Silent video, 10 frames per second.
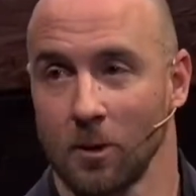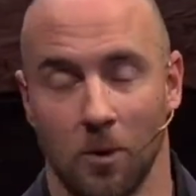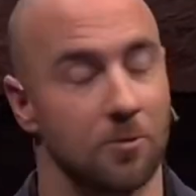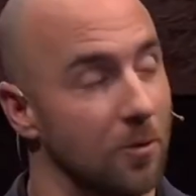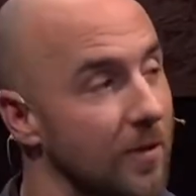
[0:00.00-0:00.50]

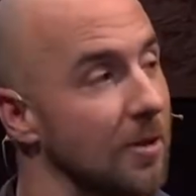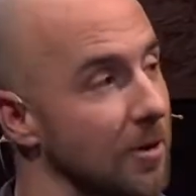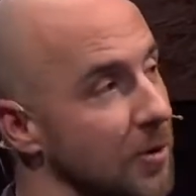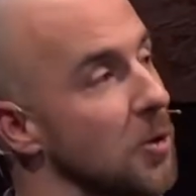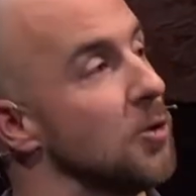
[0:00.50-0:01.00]
what's
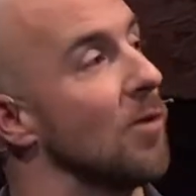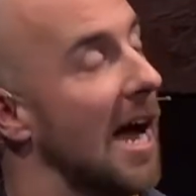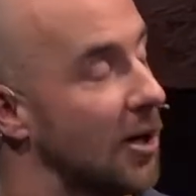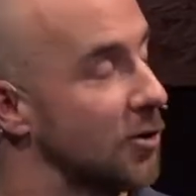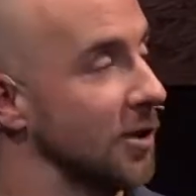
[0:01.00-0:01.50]
revealed is who you
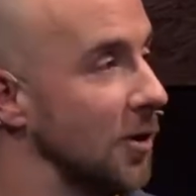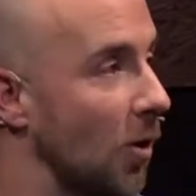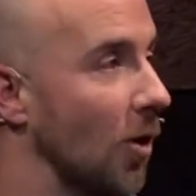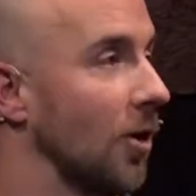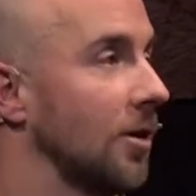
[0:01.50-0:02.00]
actually
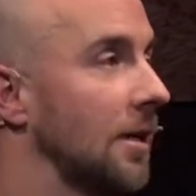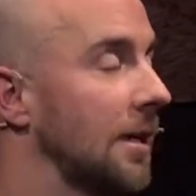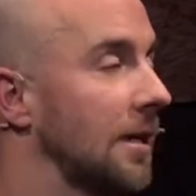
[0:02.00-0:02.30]
are